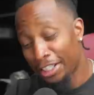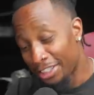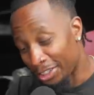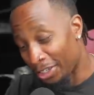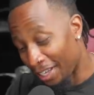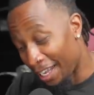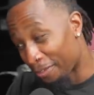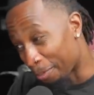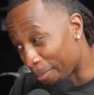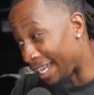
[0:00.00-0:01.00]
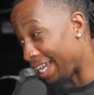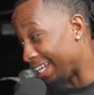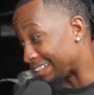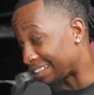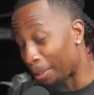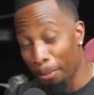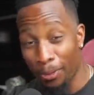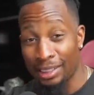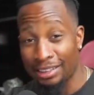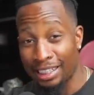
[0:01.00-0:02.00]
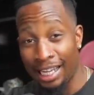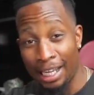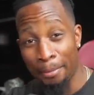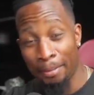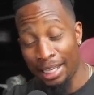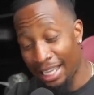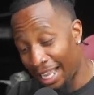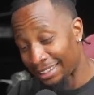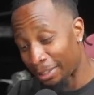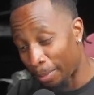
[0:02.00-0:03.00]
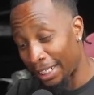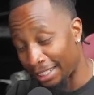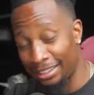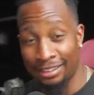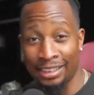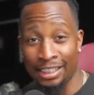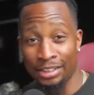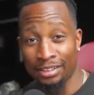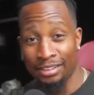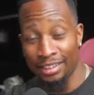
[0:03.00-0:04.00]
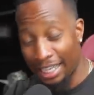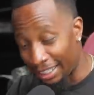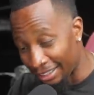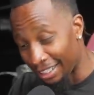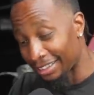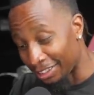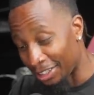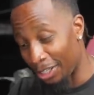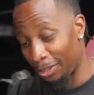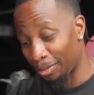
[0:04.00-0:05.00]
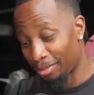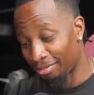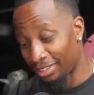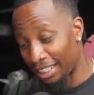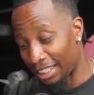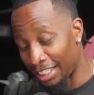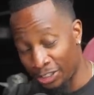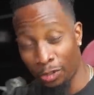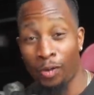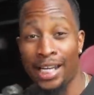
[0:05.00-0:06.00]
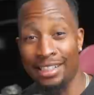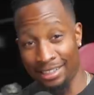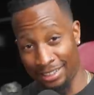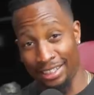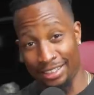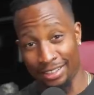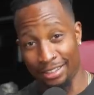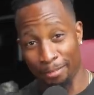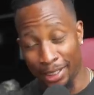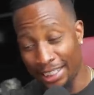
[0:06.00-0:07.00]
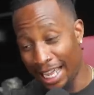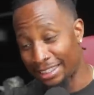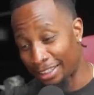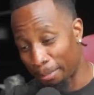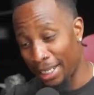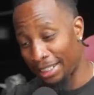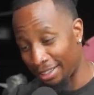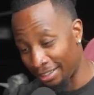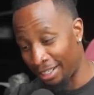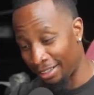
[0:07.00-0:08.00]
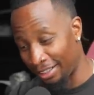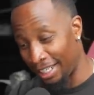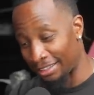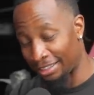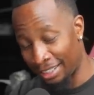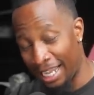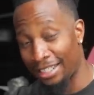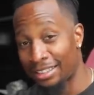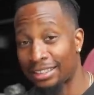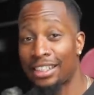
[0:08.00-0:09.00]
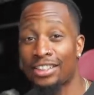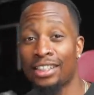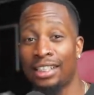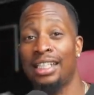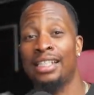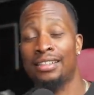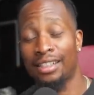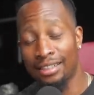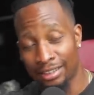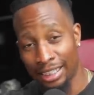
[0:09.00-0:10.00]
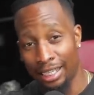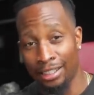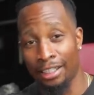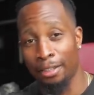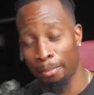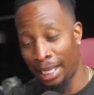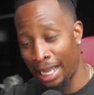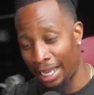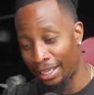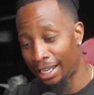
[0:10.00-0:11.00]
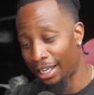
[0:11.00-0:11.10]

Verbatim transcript: You know, every man at some point in time has to make a decision that he doesn't know is the right decision, but he has to make it nonetheless. And that decision is selling my